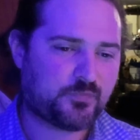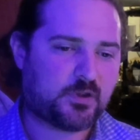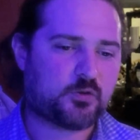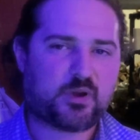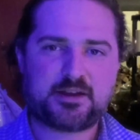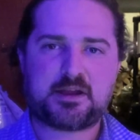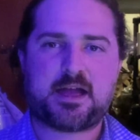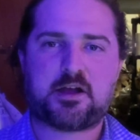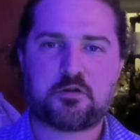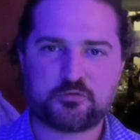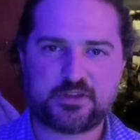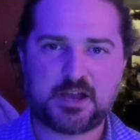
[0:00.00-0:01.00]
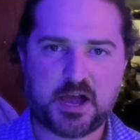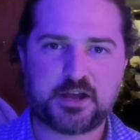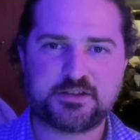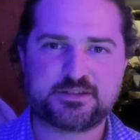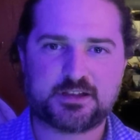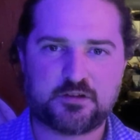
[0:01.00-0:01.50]
right now, the
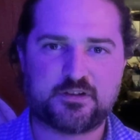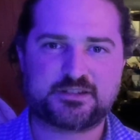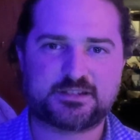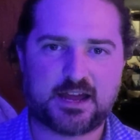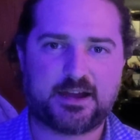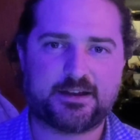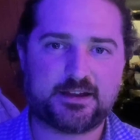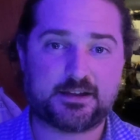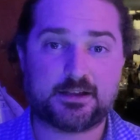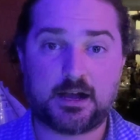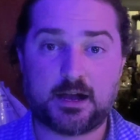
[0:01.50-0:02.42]
odds of us dying,